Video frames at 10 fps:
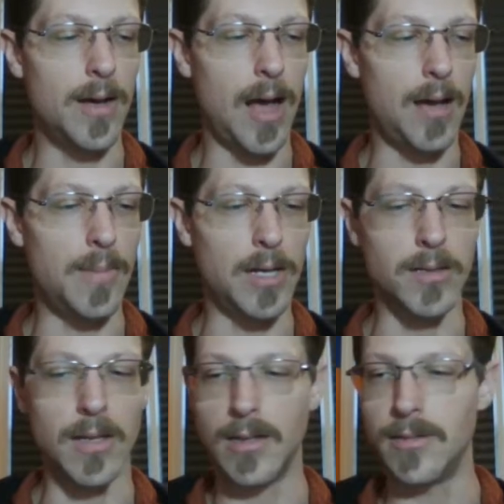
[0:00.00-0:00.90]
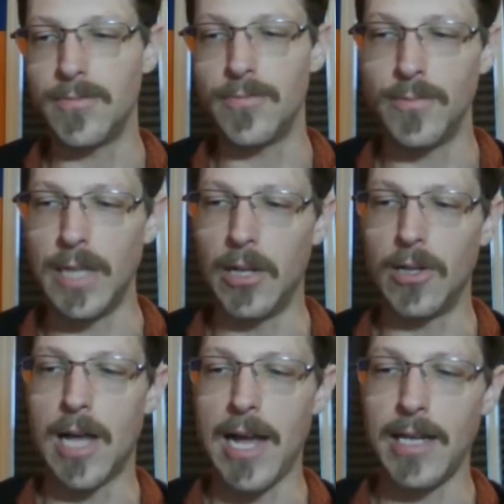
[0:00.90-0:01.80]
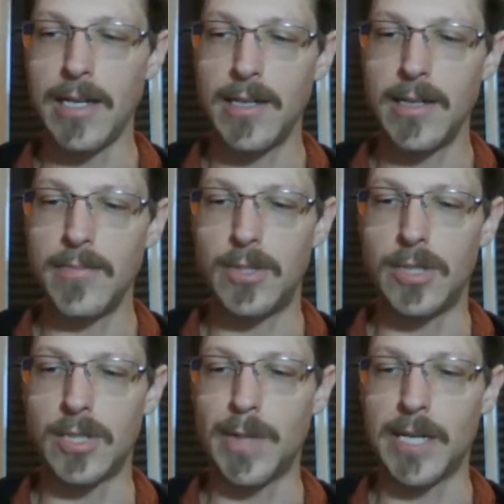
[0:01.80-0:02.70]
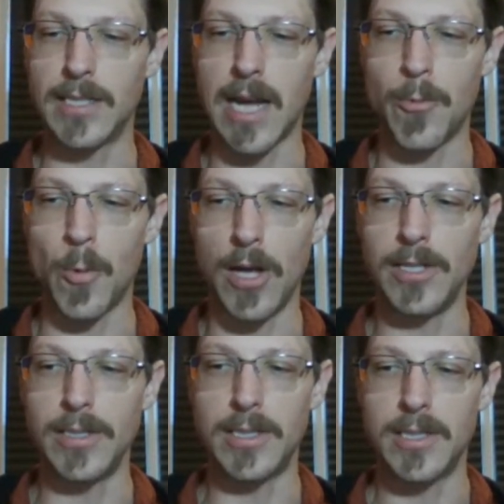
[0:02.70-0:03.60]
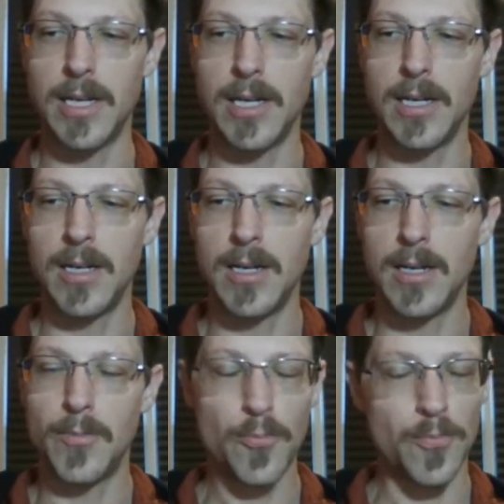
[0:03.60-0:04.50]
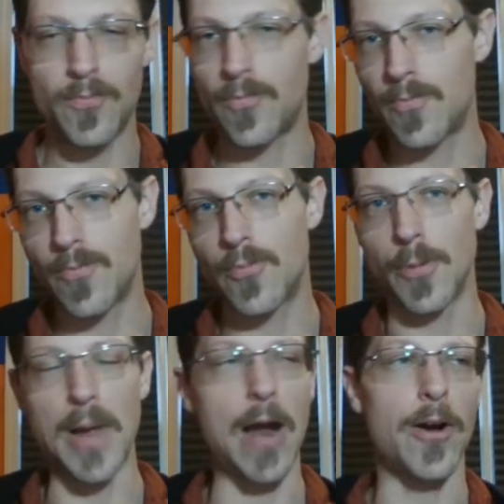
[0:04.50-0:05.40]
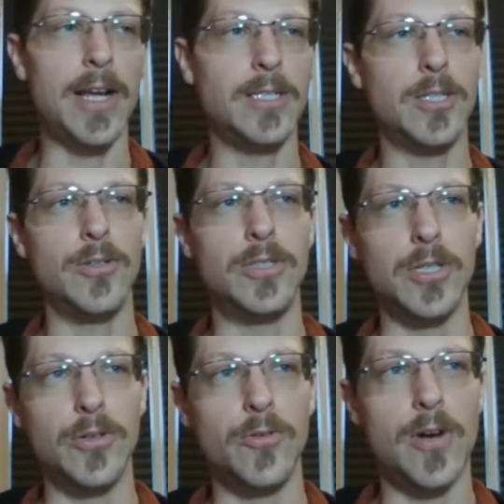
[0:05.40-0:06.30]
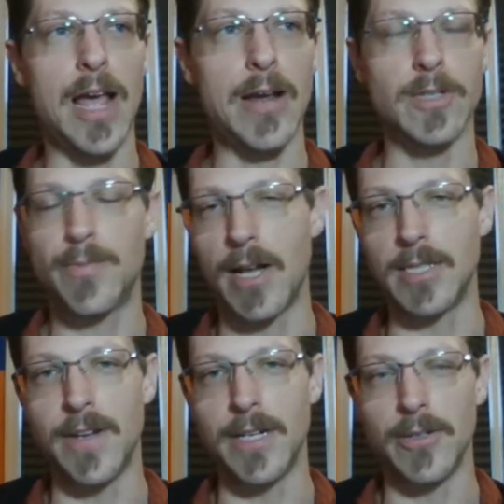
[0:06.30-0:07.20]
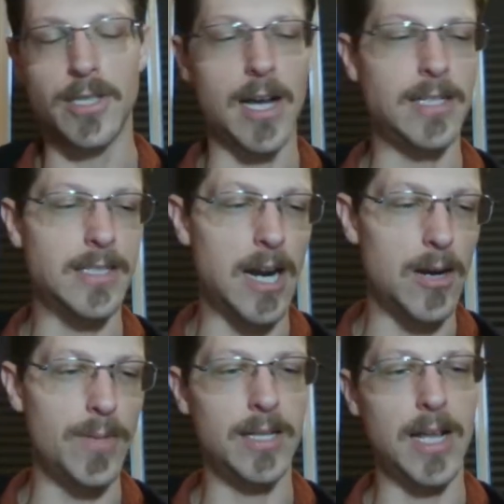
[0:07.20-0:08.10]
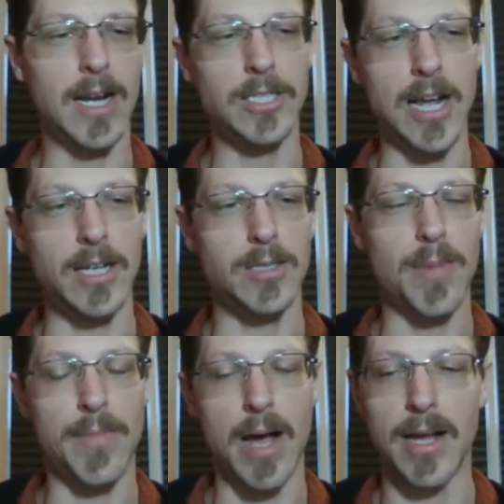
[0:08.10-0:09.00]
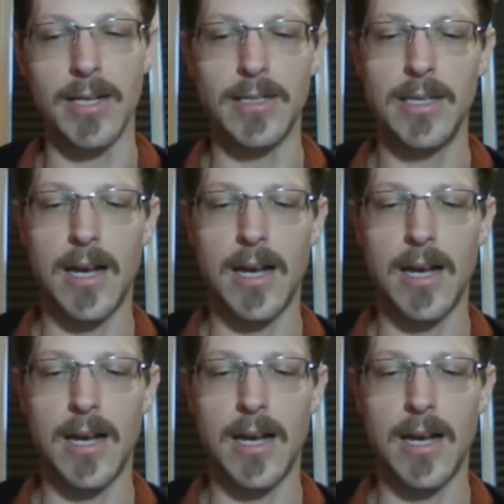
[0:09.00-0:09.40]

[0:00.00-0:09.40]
a little light just because I was preparing to do a response video tonight, Scarab, and then I changed my mind.